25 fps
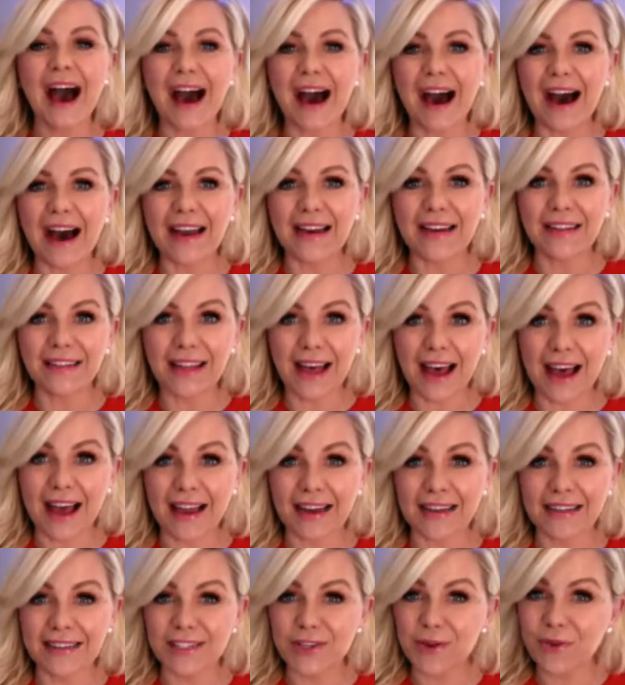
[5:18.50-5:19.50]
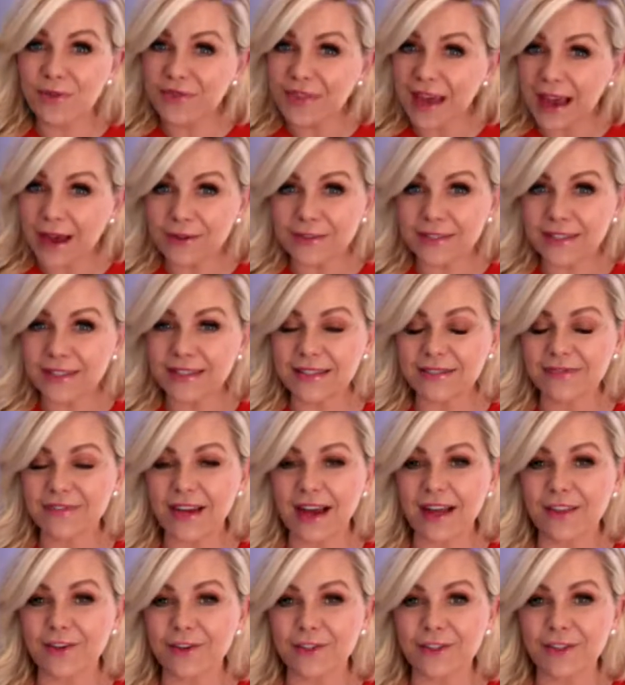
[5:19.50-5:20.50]
online. So thousands of
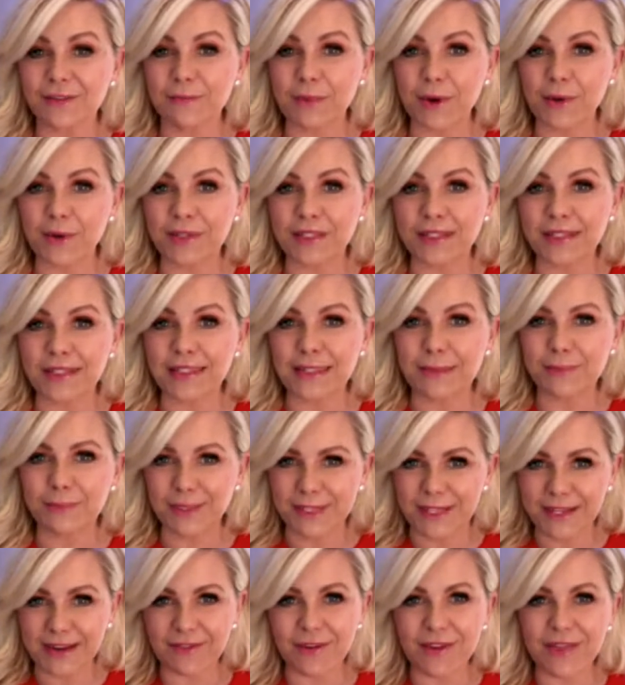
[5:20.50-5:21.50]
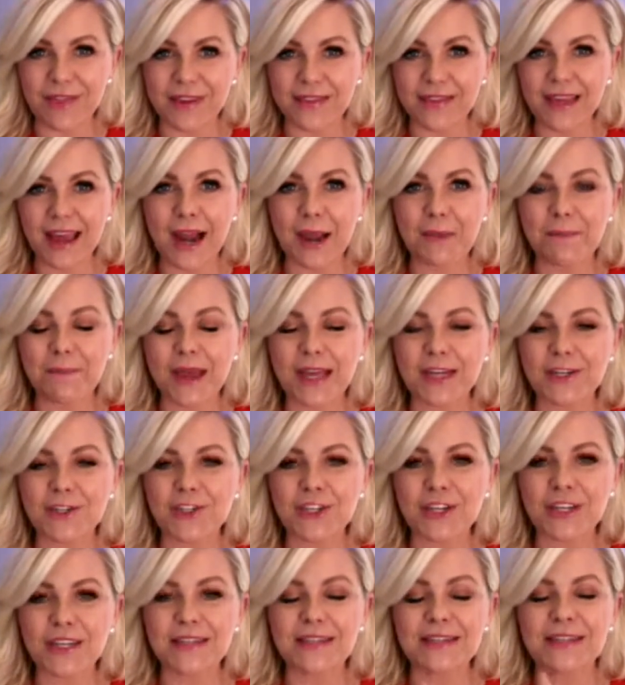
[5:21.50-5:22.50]
dollars of bonuses plus everything that I
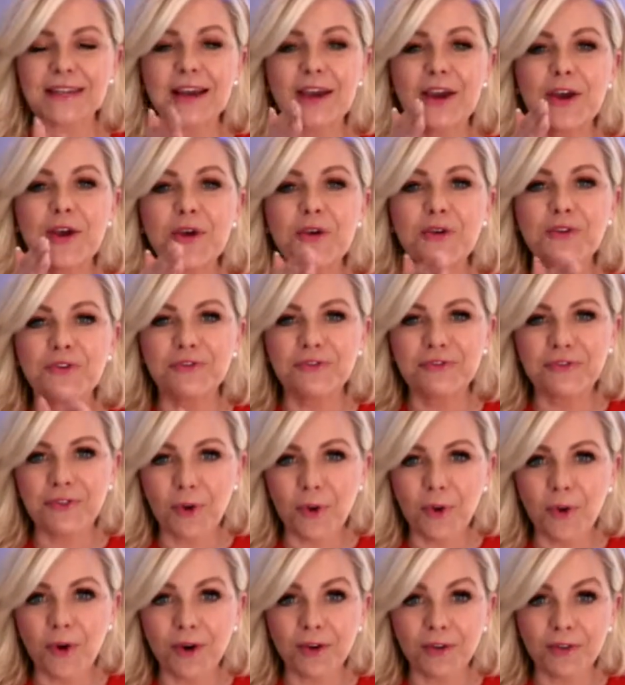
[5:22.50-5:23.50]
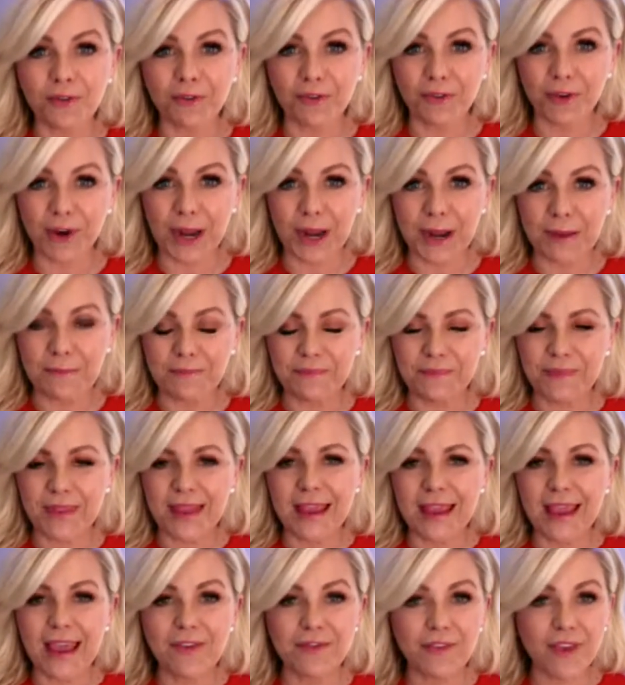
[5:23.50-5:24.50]
mentioned for free.
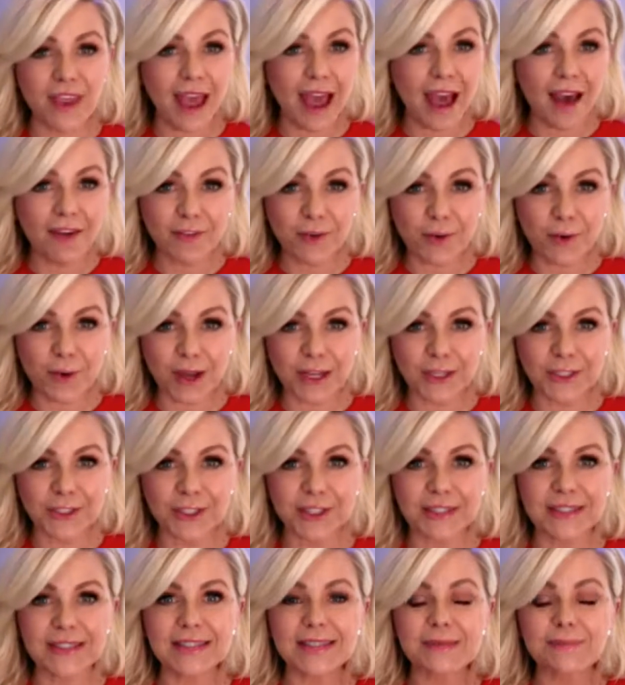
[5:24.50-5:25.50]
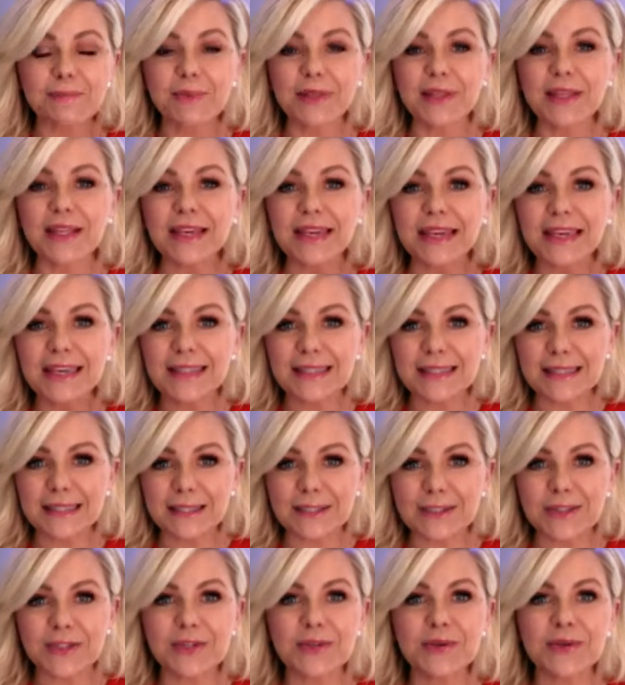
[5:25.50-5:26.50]
If you have questions, please
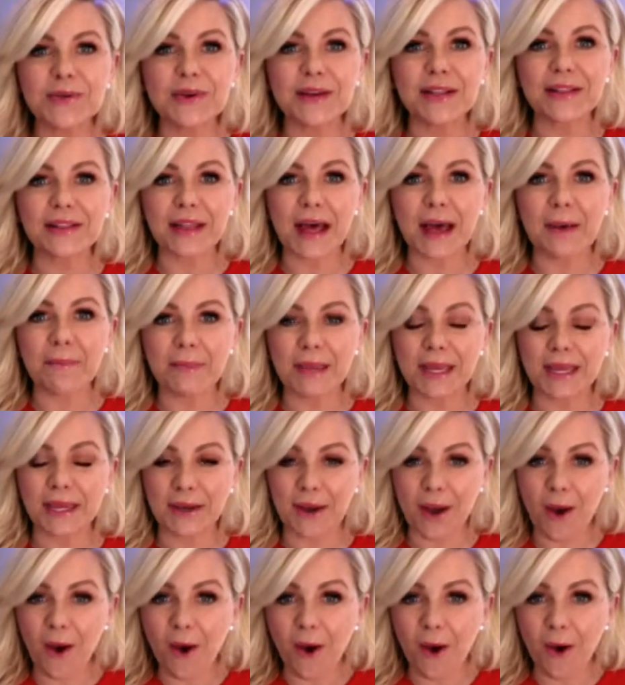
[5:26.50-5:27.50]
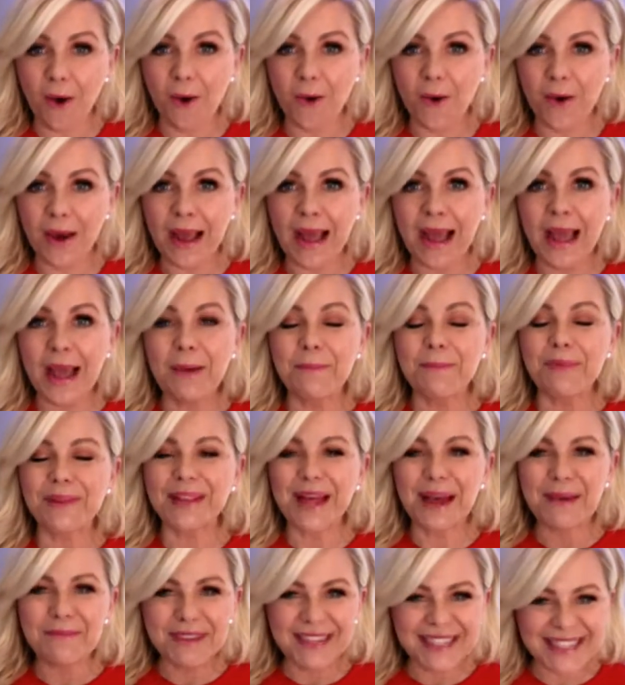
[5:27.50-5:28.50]
do let me know. But
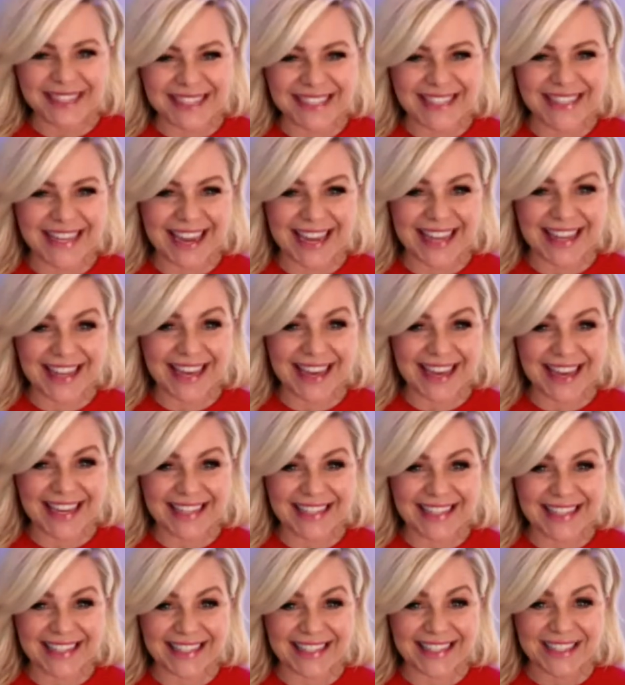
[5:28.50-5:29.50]
let me just say this,